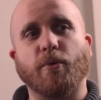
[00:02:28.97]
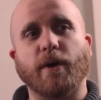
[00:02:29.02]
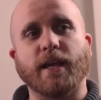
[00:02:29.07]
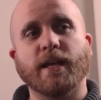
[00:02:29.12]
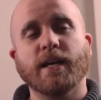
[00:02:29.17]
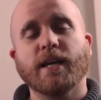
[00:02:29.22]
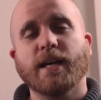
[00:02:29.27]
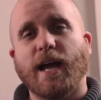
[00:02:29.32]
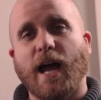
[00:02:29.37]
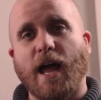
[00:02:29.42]
point
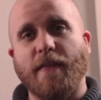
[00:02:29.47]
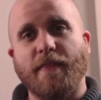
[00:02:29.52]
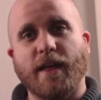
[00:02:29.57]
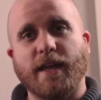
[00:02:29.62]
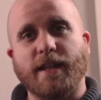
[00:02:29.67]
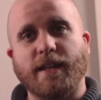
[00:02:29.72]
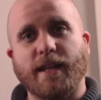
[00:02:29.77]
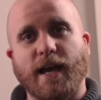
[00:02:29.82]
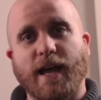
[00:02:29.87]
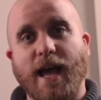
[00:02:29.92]
and
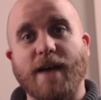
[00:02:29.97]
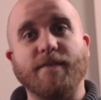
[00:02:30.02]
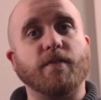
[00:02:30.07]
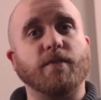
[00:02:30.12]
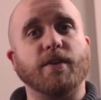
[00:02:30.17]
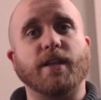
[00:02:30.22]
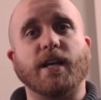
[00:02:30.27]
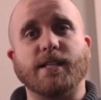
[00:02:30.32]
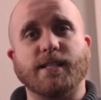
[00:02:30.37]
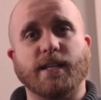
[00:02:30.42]
then have
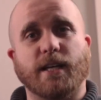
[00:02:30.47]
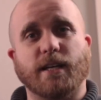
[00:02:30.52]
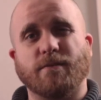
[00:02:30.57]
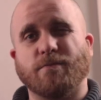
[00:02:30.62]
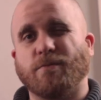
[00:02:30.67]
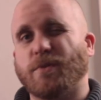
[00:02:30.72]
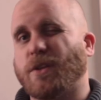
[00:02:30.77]
everything done.